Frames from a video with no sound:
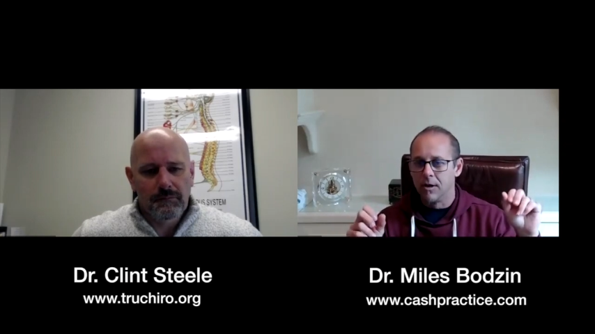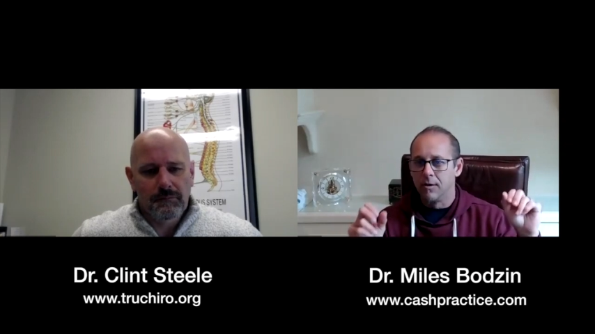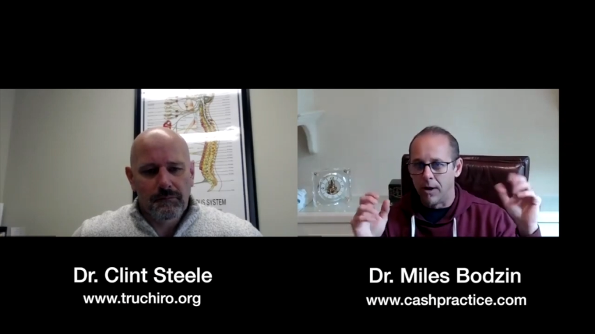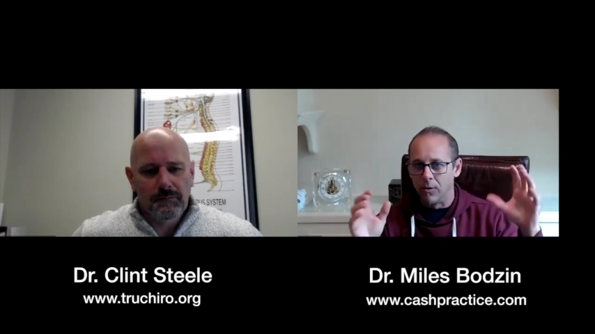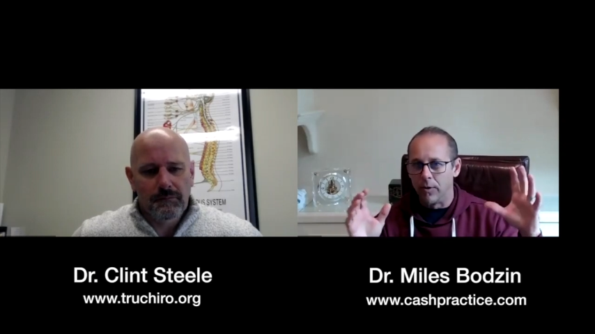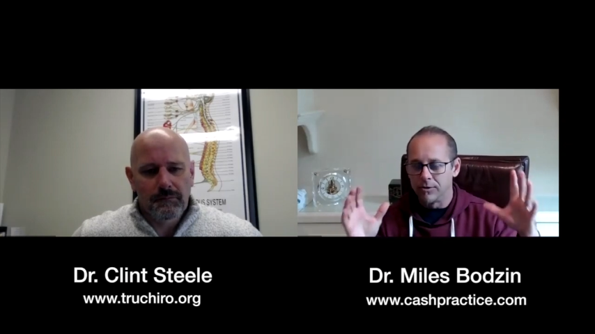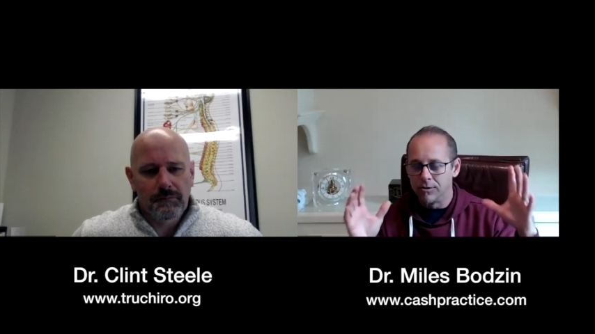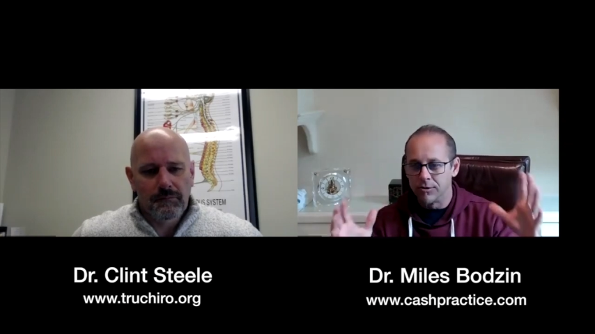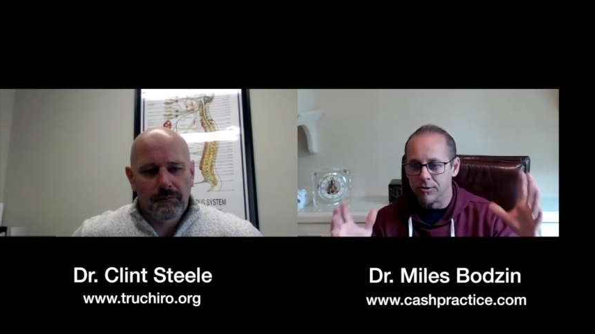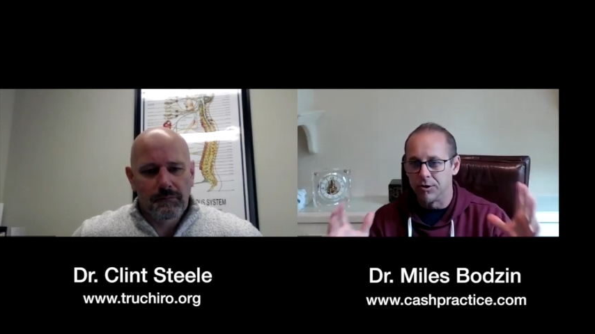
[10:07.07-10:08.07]
Speaker 1: by the way there's no
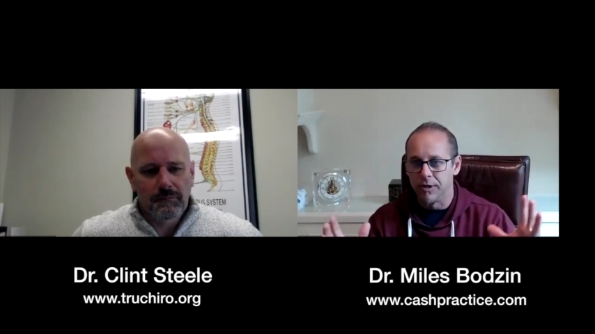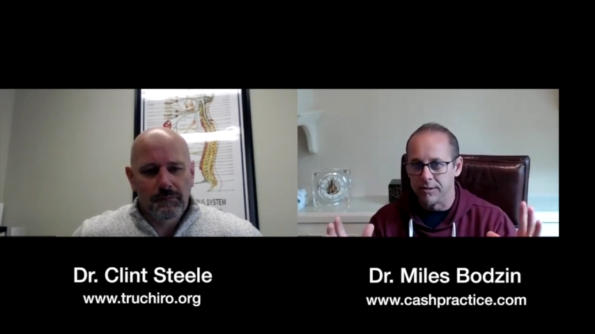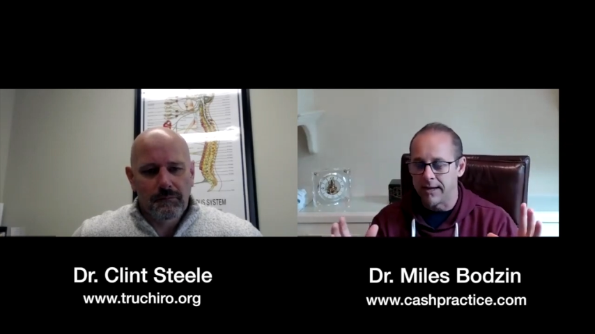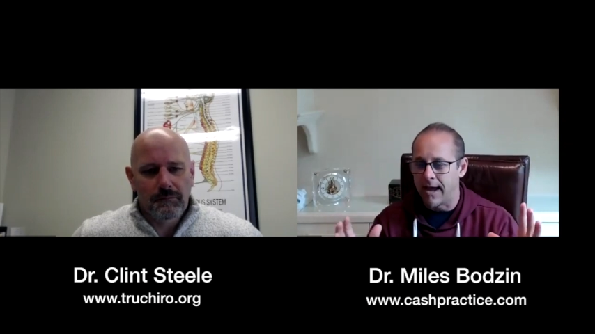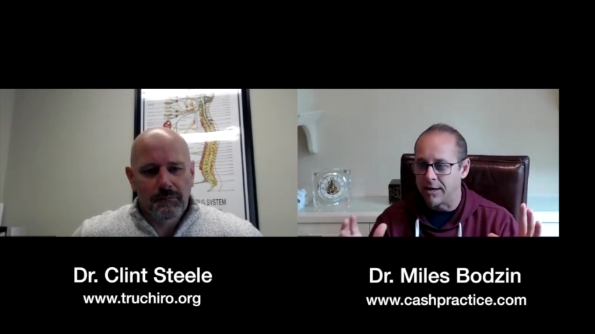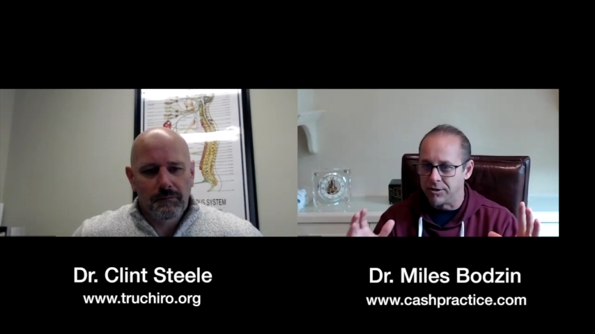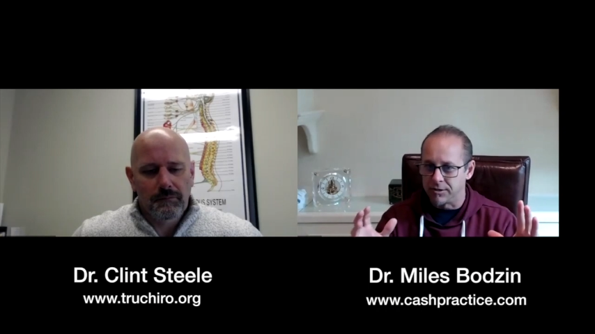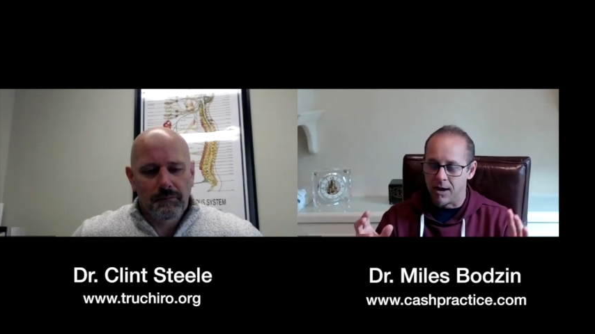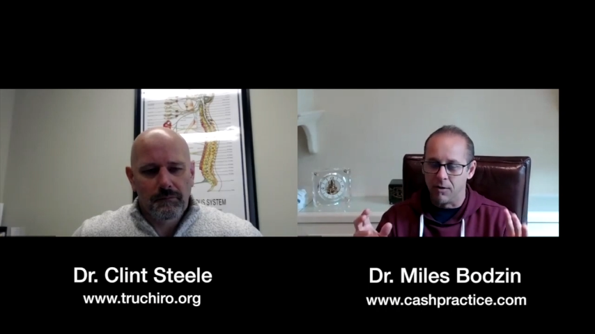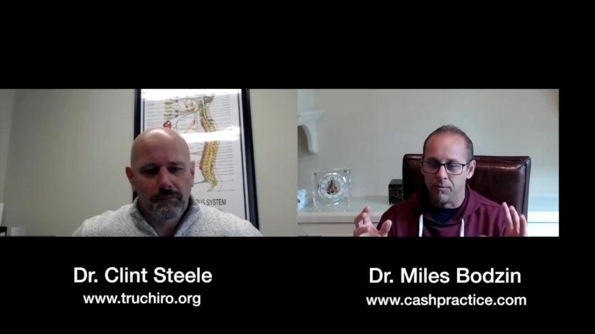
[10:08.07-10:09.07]
such thing as a cash
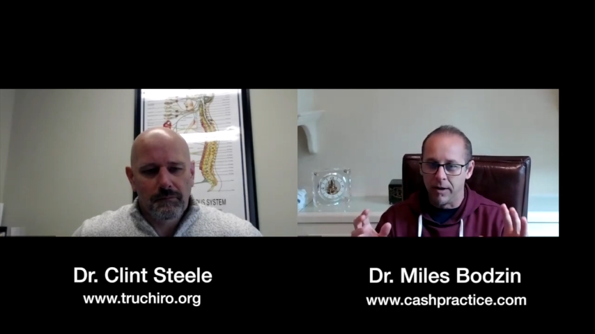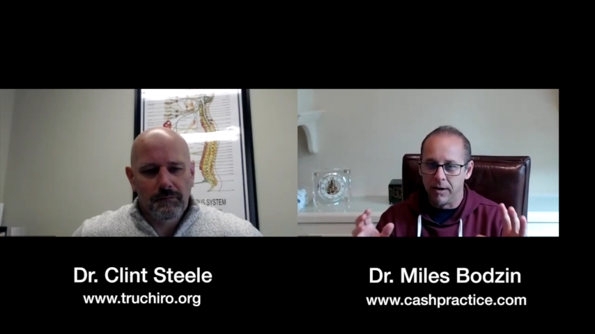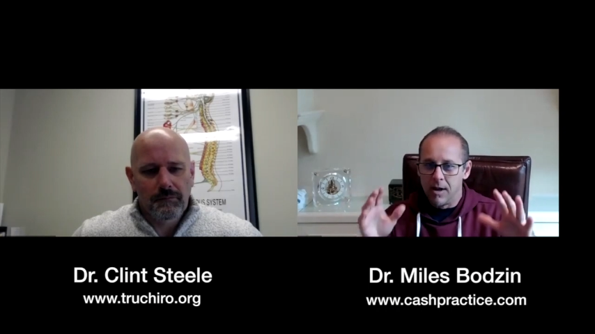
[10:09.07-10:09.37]
discount but